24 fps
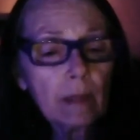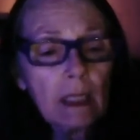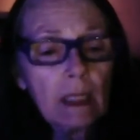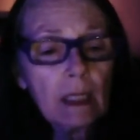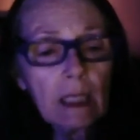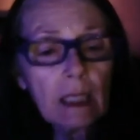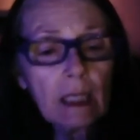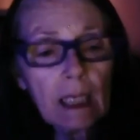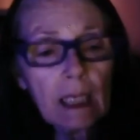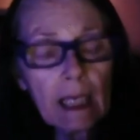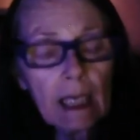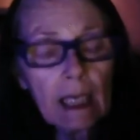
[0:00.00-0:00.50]

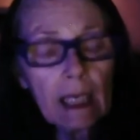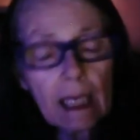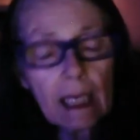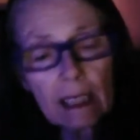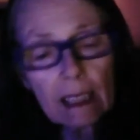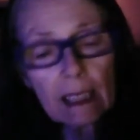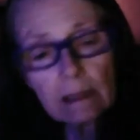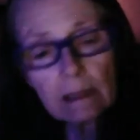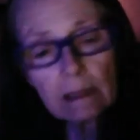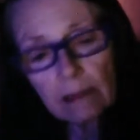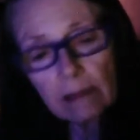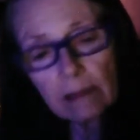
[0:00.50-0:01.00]
And
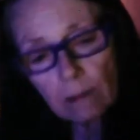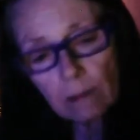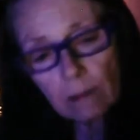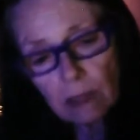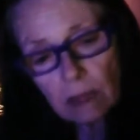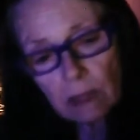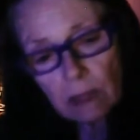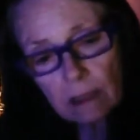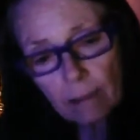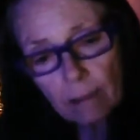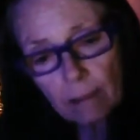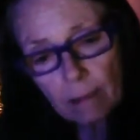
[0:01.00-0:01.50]
there was a
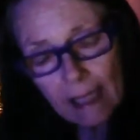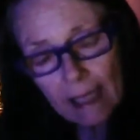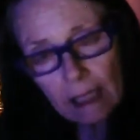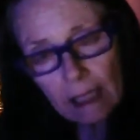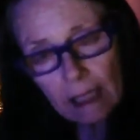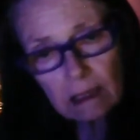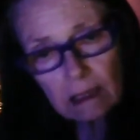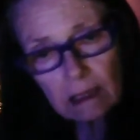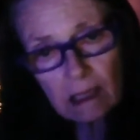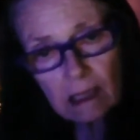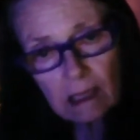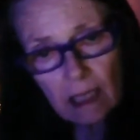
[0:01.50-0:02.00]
man
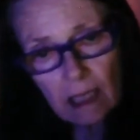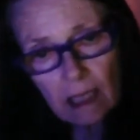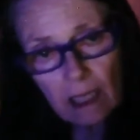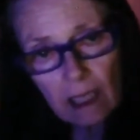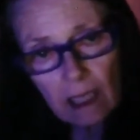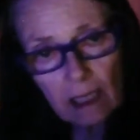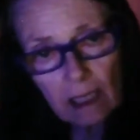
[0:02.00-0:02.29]
standing,